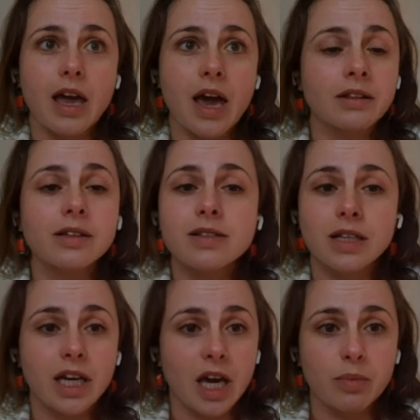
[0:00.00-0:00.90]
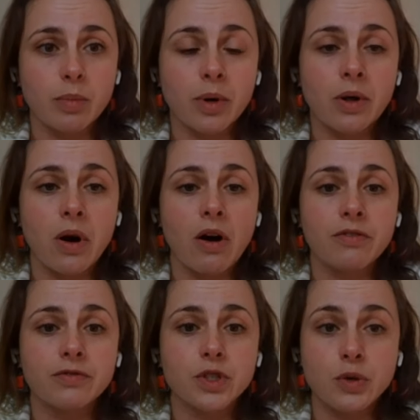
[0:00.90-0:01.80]
endlessly capable
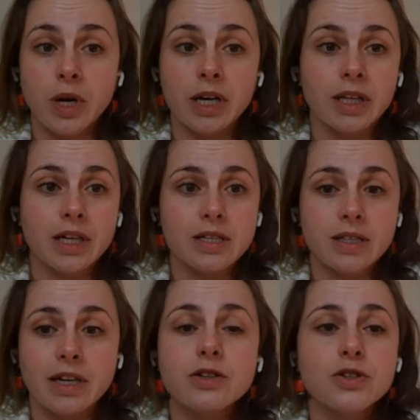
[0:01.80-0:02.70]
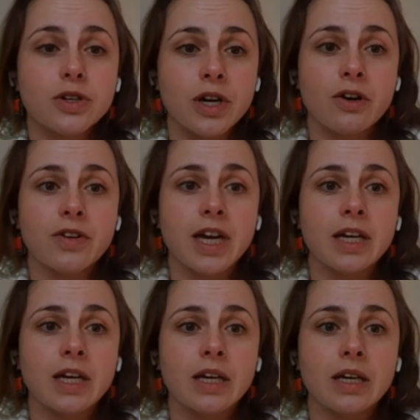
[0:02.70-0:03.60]
of doing this. The history of
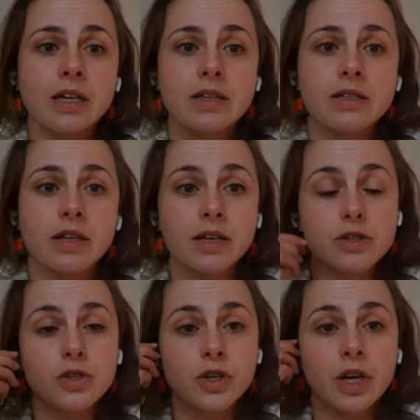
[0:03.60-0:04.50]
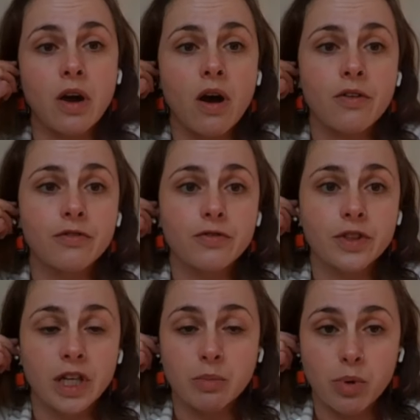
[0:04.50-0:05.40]
Haiti is the history of
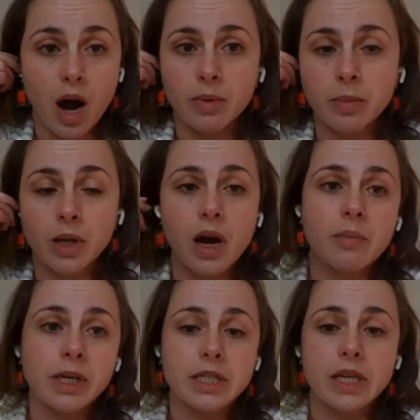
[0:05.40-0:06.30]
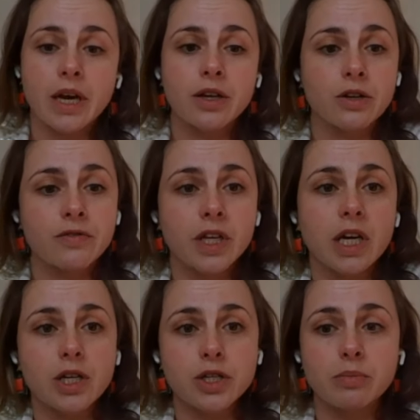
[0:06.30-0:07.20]
the improbable coming together of the
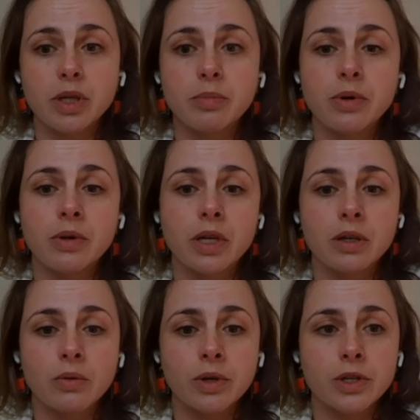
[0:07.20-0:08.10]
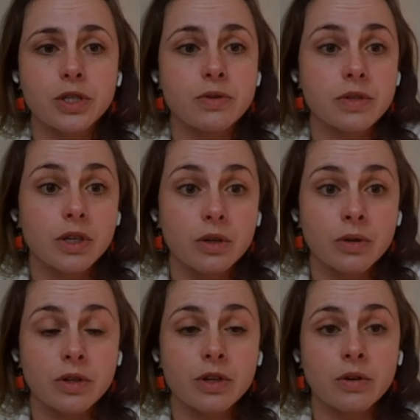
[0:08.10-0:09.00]
Haitian people in order to
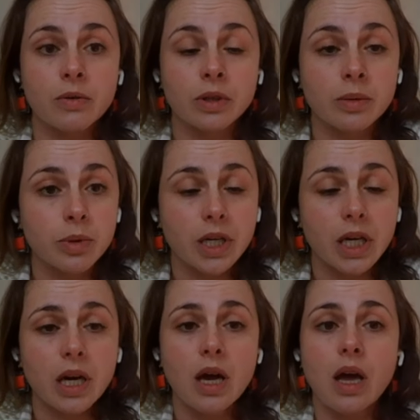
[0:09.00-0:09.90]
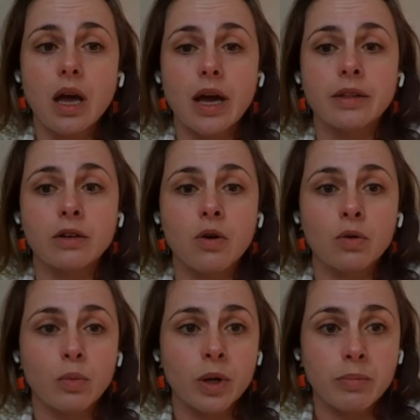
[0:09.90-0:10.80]
secure their own liberty and their
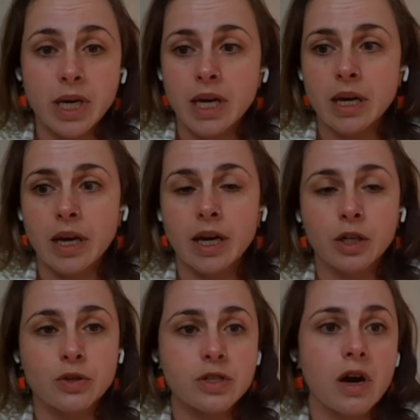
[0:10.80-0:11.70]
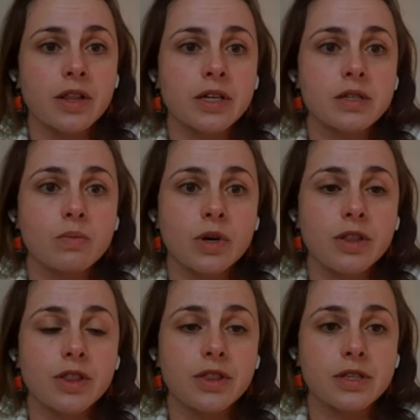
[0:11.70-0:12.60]
own well-being. And you saw this
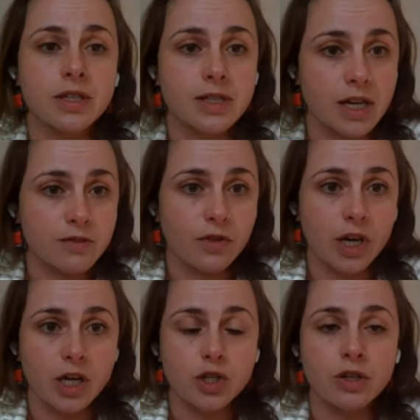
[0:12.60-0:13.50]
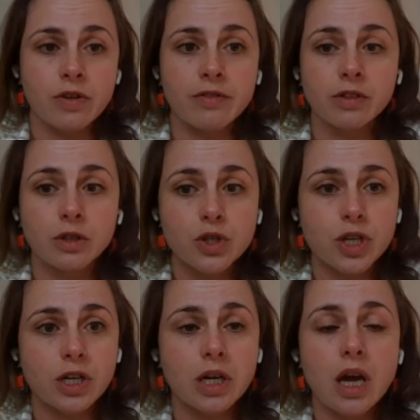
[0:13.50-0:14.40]
with the successful Haitian
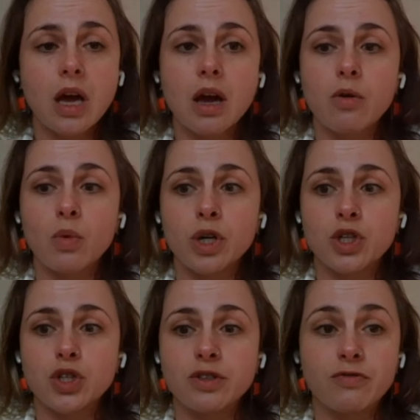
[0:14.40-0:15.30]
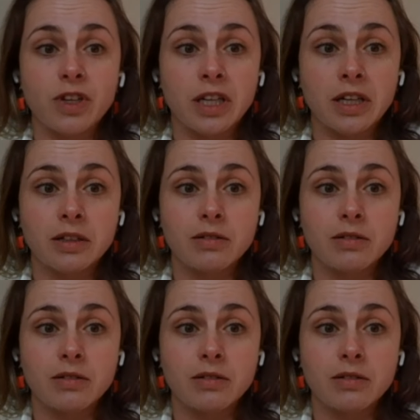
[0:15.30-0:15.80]
Revolution, which defeated